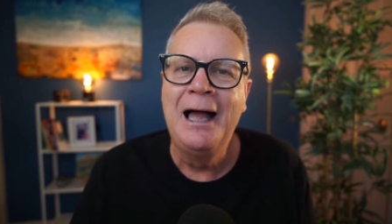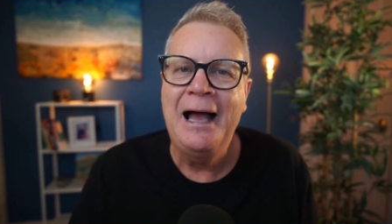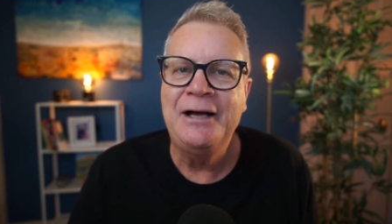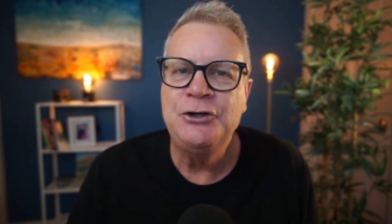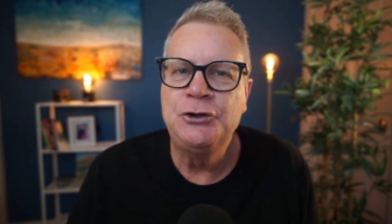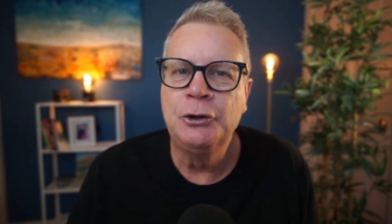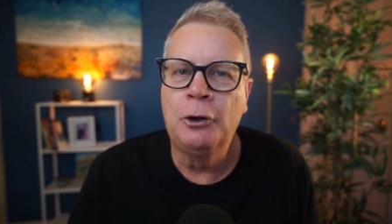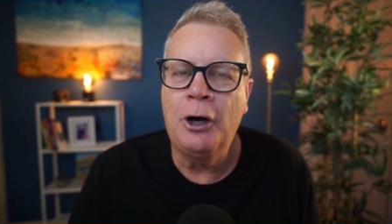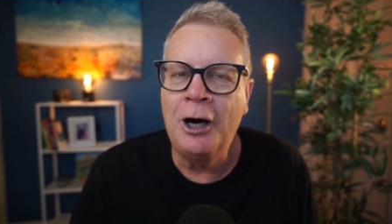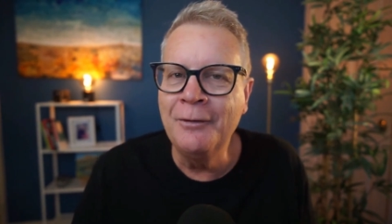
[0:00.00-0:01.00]
As
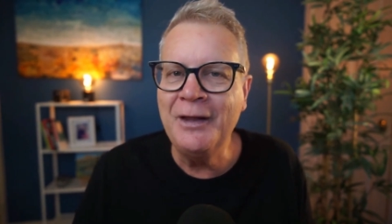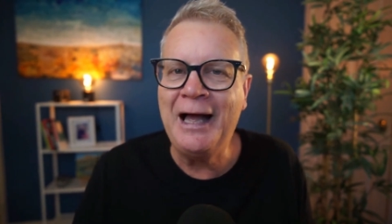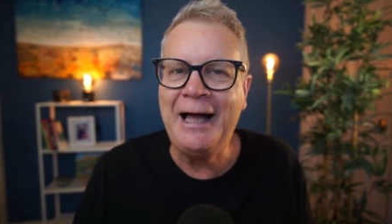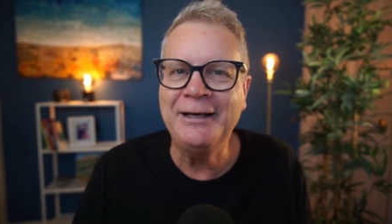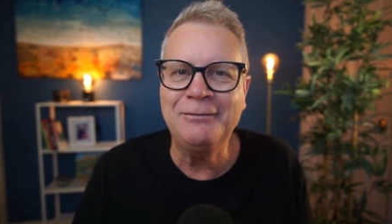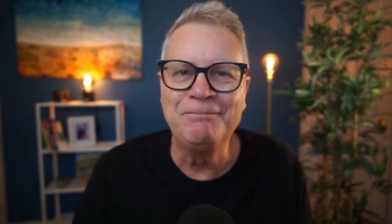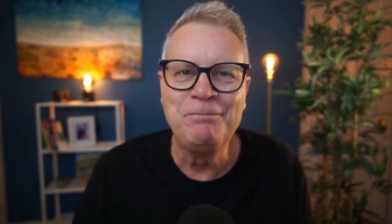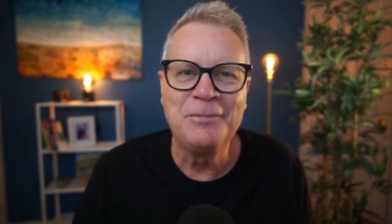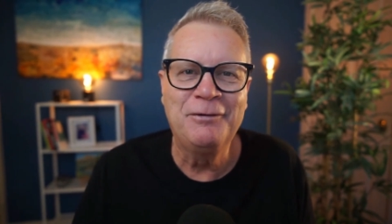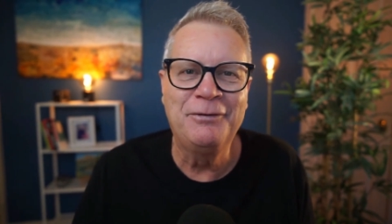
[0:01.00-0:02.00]
you're on the hunt
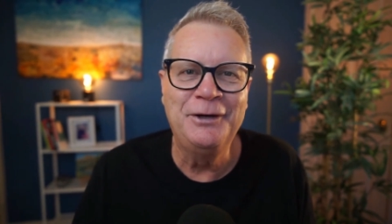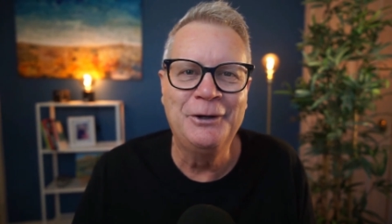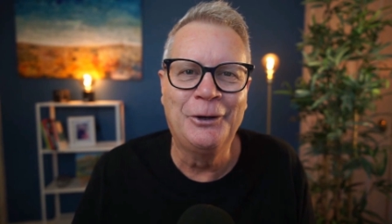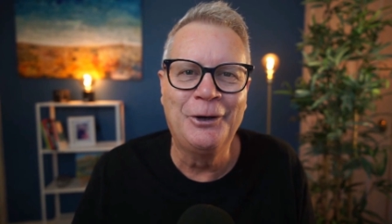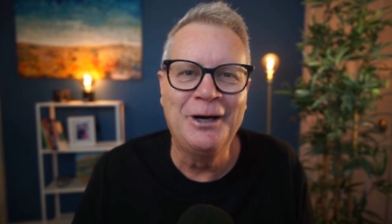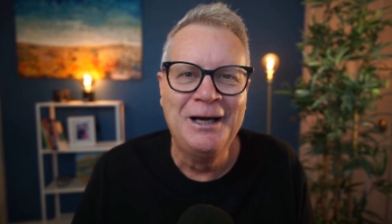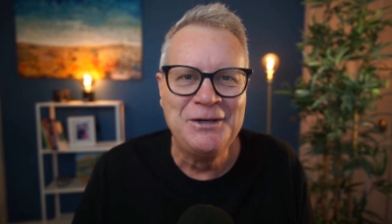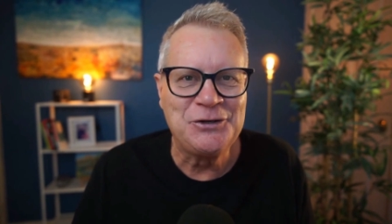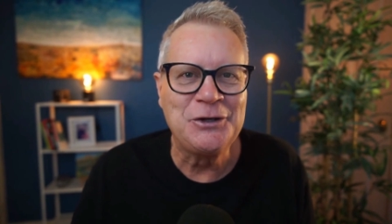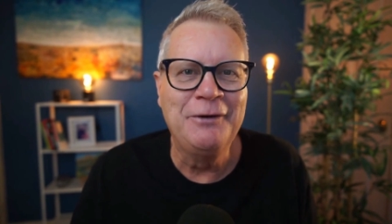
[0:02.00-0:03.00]
for your
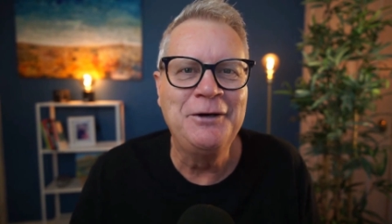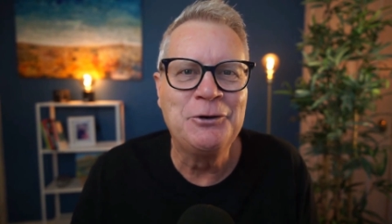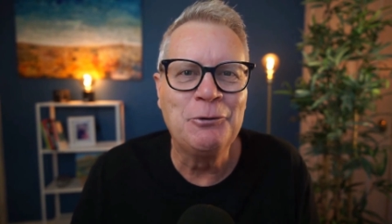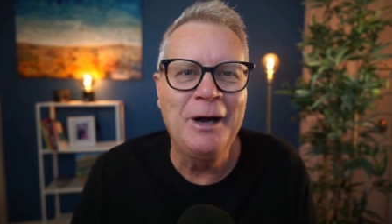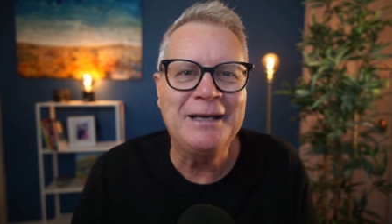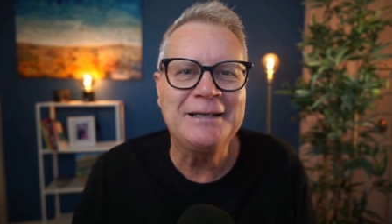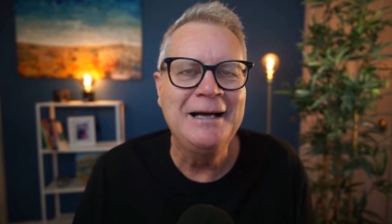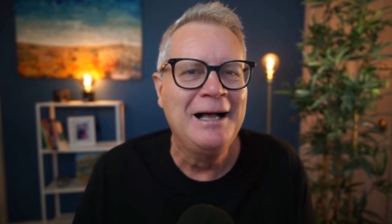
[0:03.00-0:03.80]
serving director,